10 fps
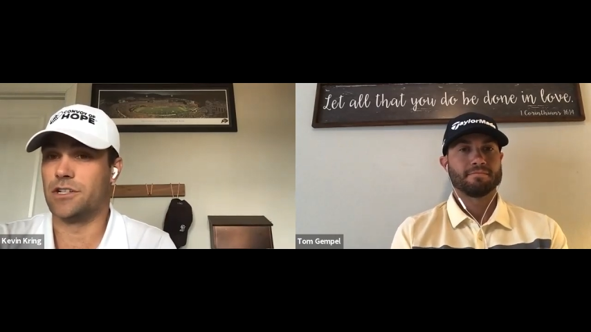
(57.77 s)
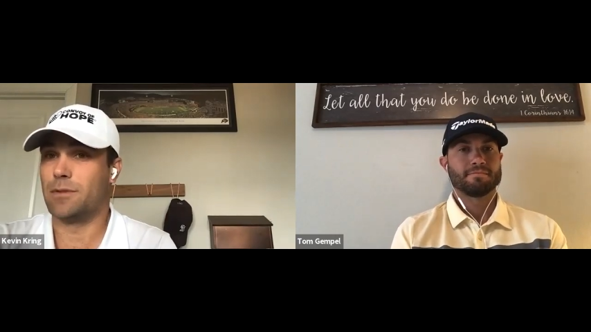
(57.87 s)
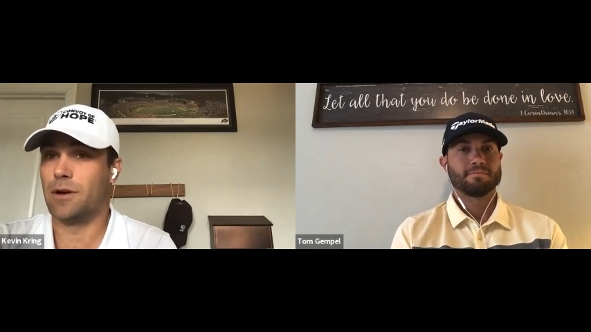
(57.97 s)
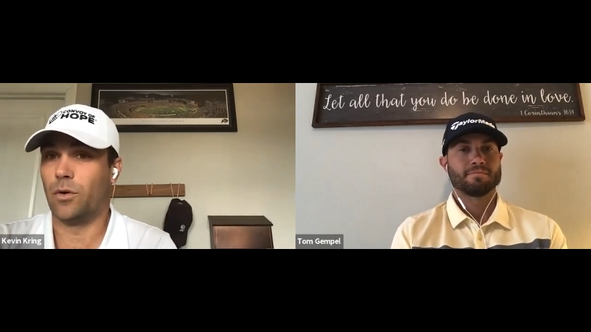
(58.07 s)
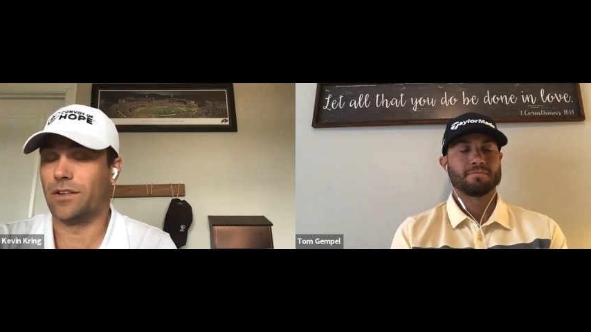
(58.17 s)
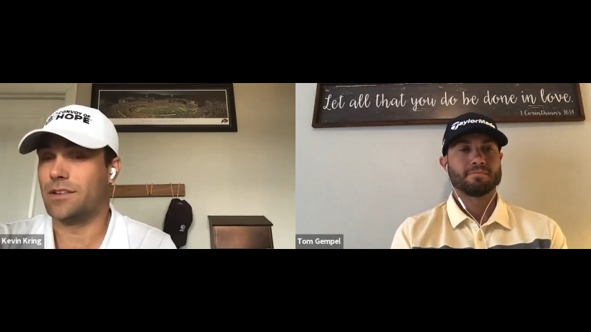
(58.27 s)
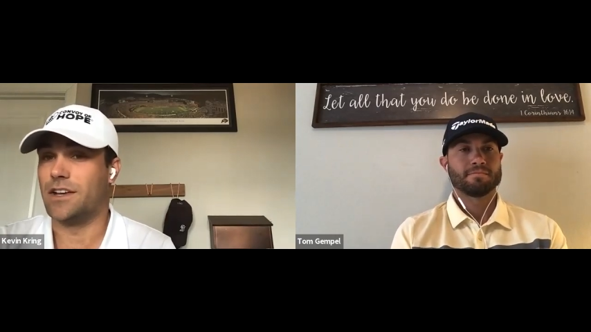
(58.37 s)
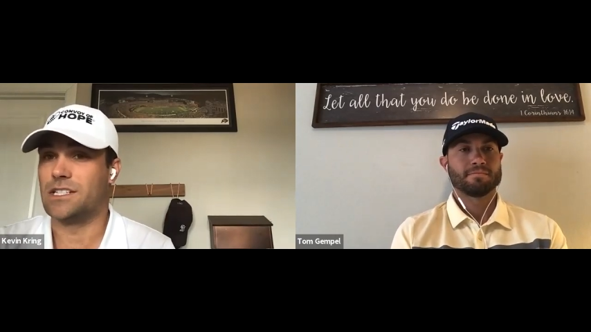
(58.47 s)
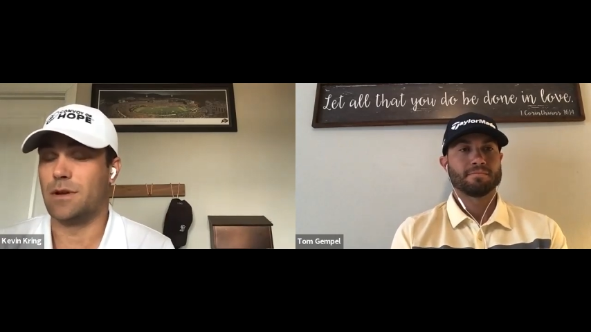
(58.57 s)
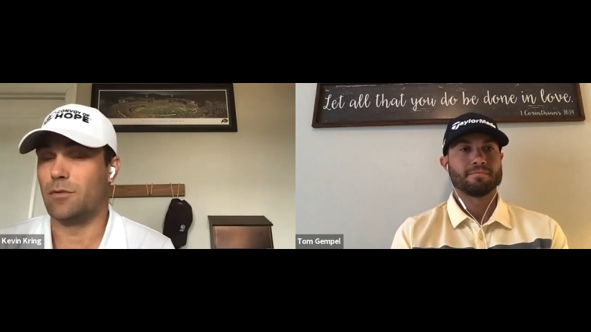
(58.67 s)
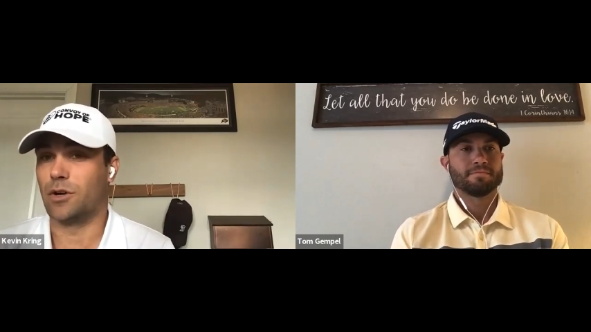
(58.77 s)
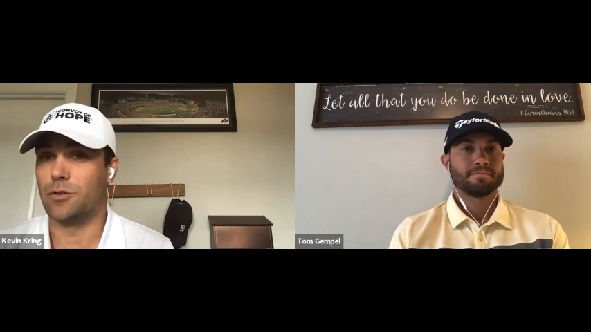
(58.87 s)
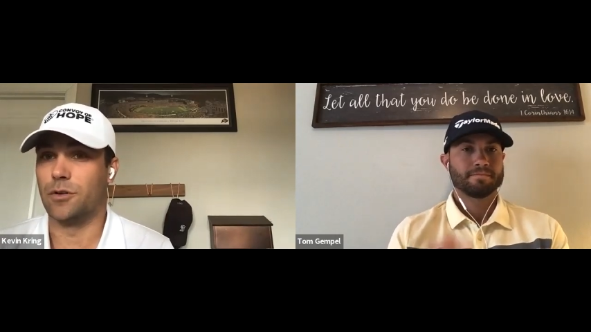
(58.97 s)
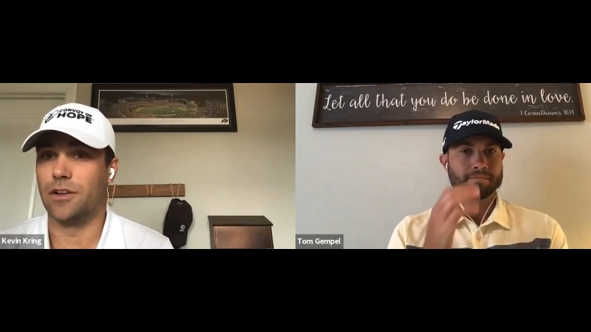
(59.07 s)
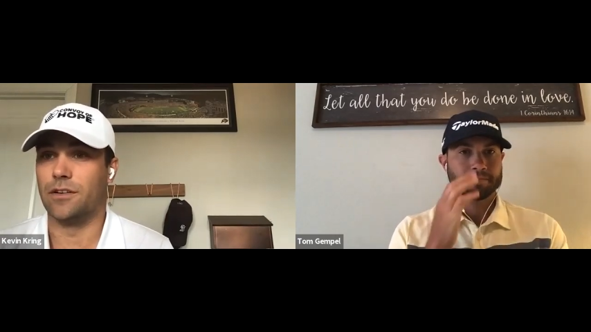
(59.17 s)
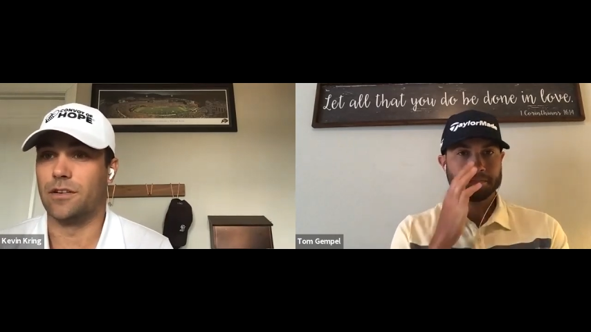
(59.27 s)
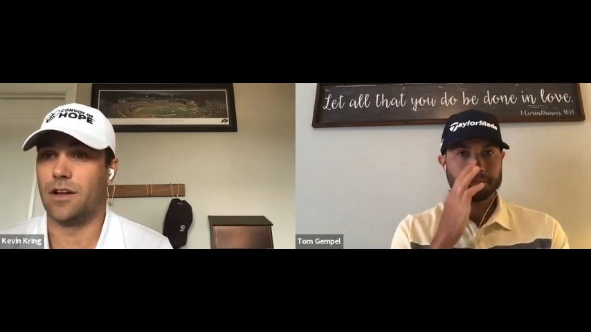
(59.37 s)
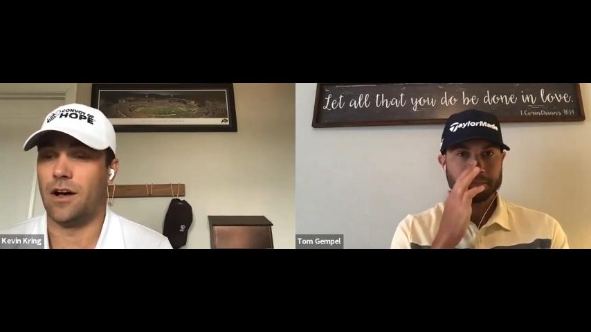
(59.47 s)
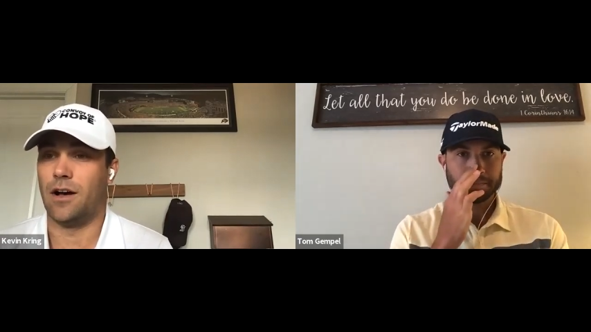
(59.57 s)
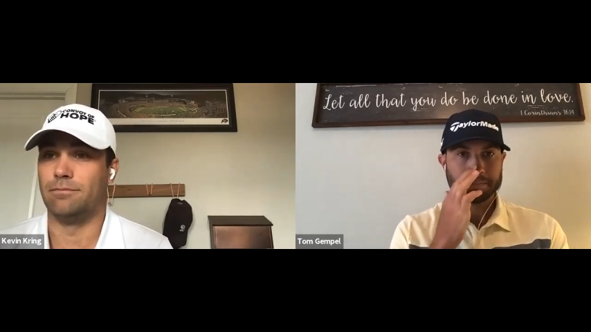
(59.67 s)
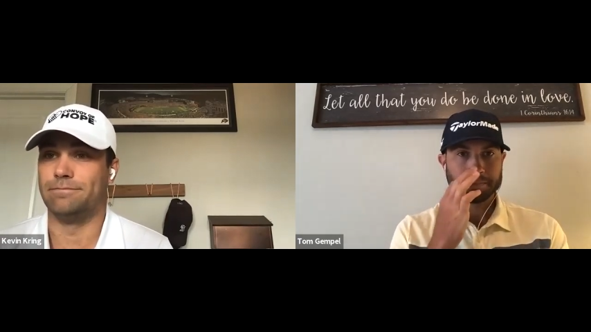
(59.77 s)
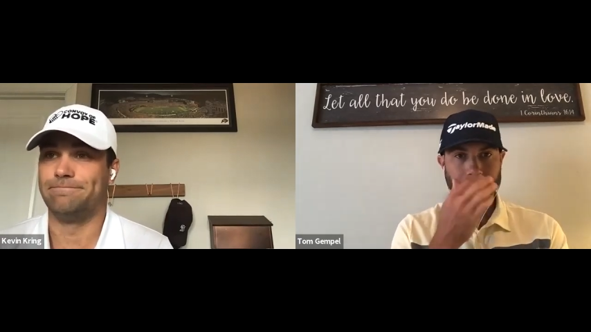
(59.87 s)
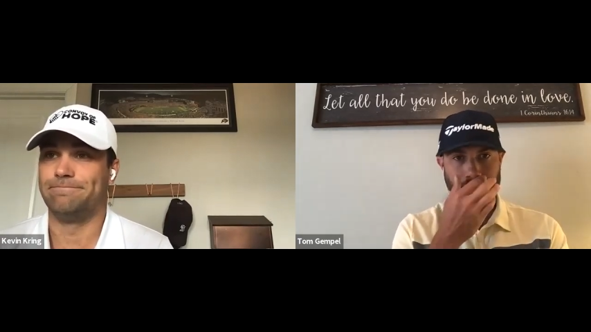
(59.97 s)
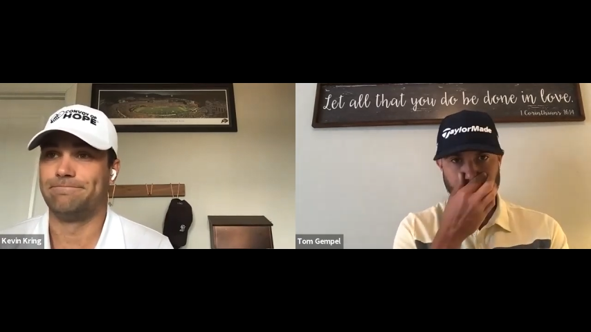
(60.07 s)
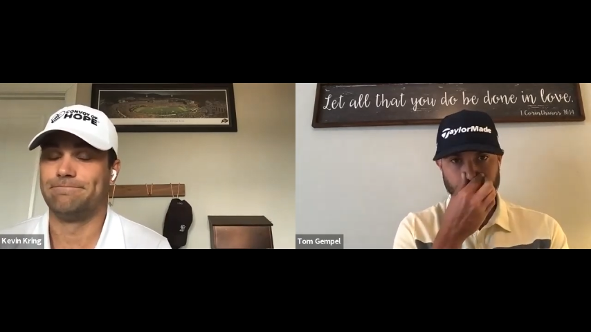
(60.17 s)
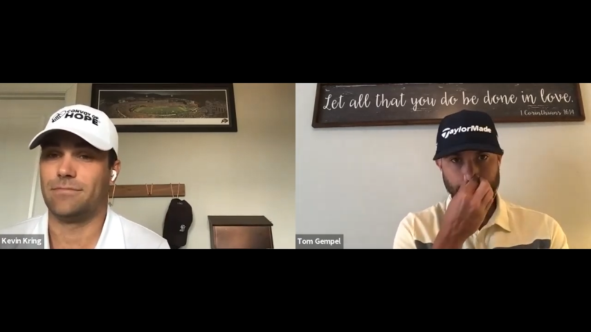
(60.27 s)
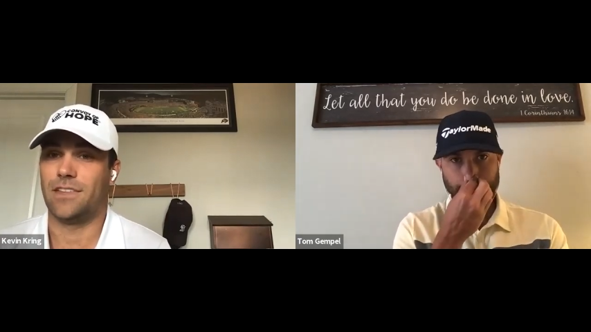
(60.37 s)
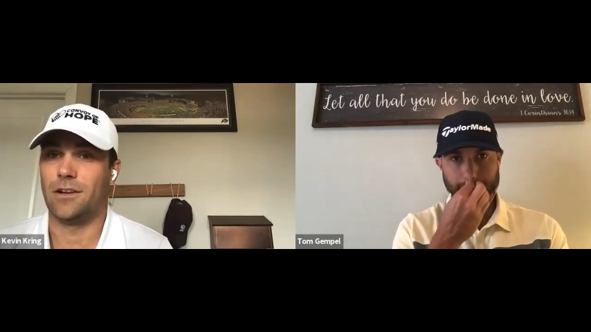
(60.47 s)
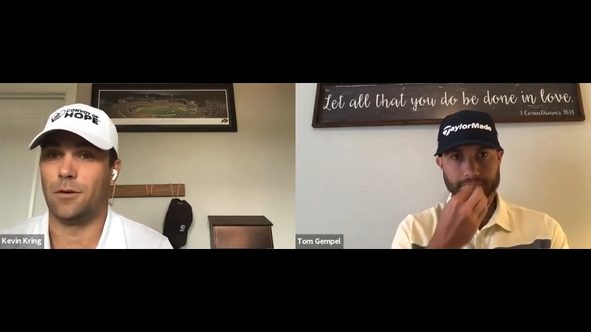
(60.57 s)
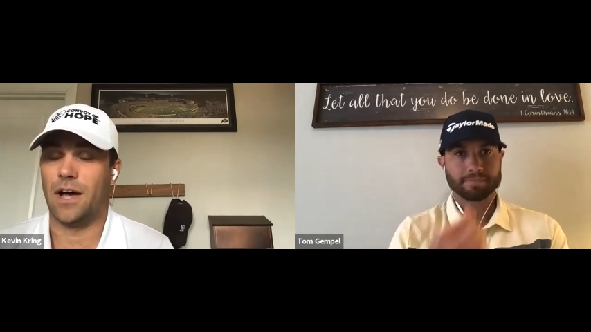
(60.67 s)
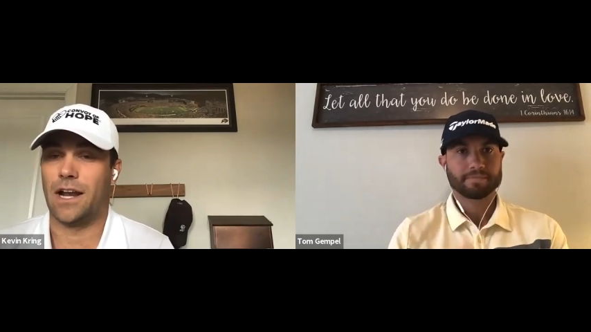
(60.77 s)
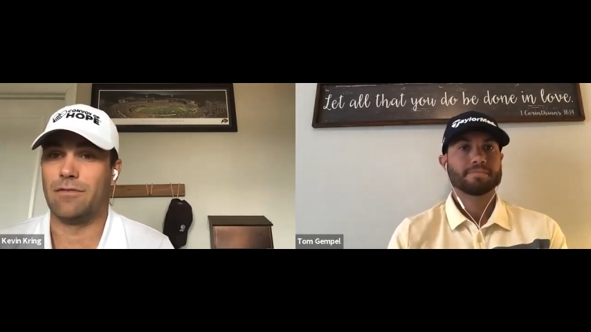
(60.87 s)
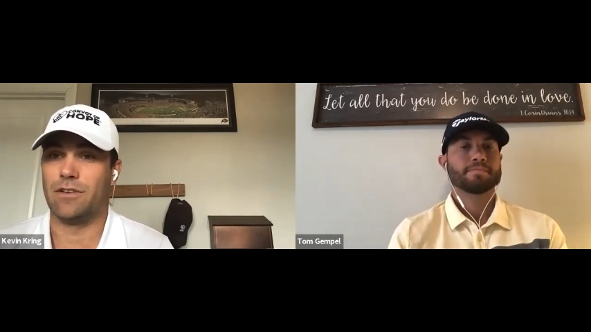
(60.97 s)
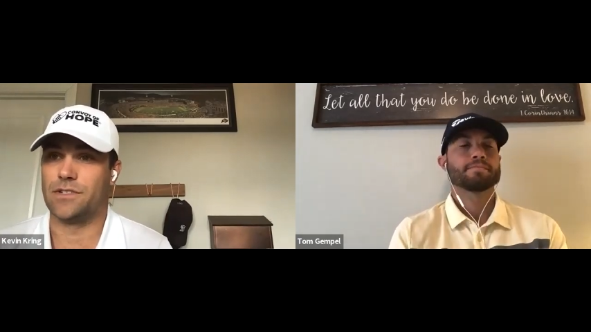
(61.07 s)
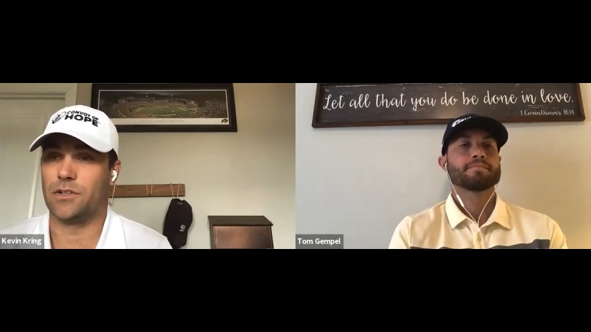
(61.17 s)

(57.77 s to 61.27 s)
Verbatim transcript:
Speaker 1: just about what it takes to be recruited um, you know not every